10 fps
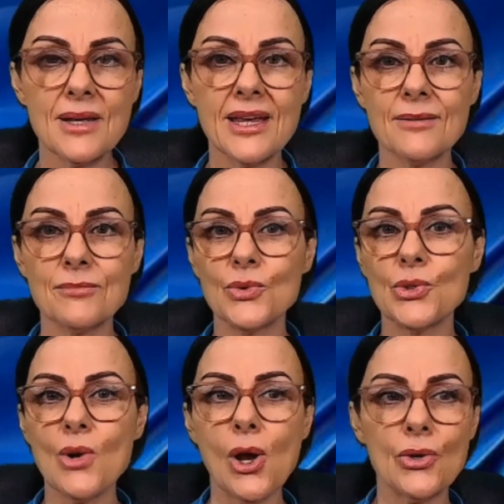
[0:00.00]
It
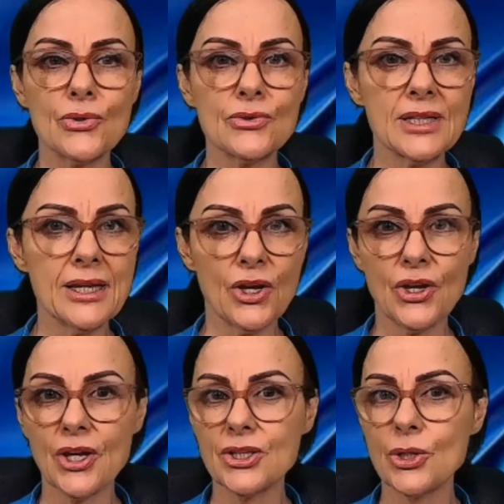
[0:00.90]
will only
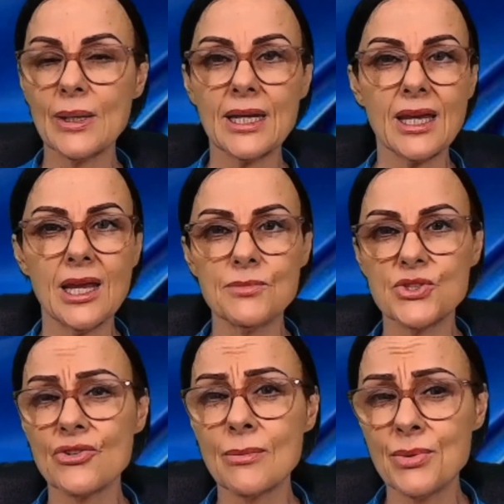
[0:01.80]
hurt you, and it keeps
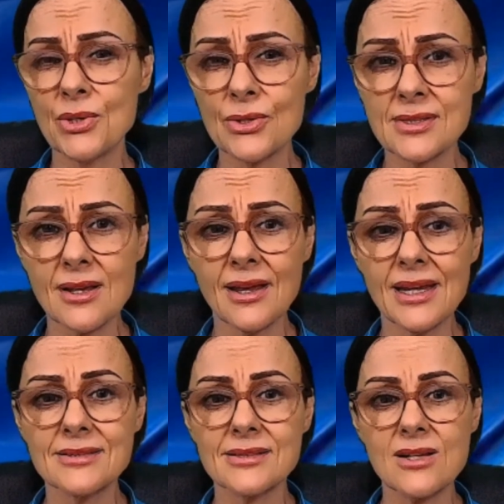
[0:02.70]
your abuser
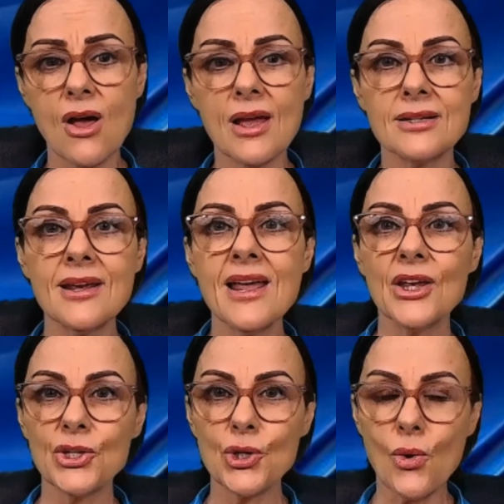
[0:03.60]
inside
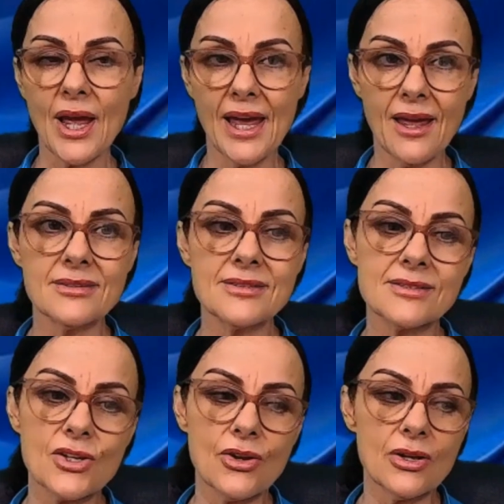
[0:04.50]
your head.
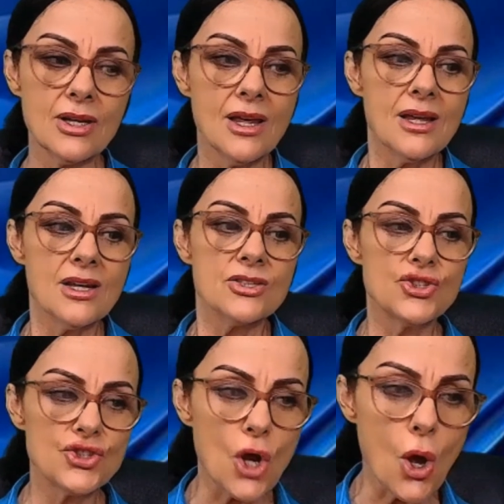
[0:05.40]
So
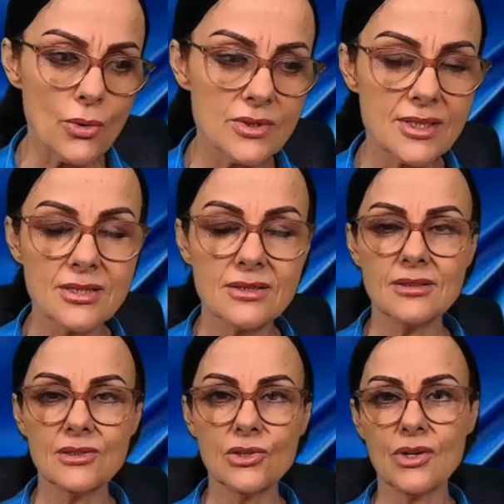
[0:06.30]
don't
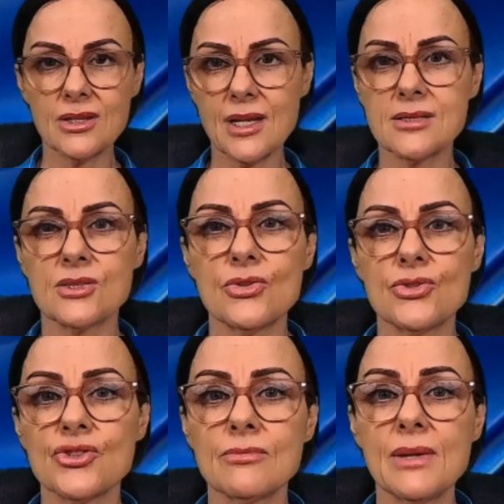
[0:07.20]
look at their
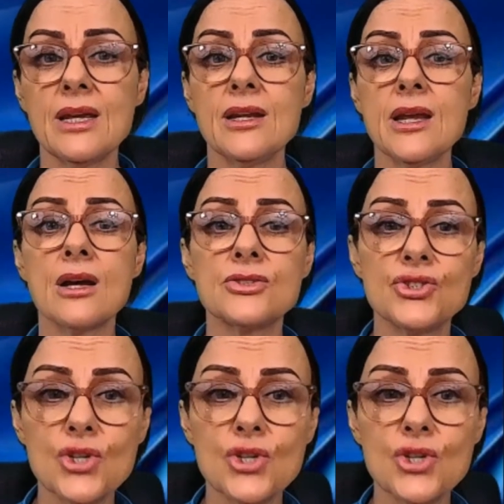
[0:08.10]
social media.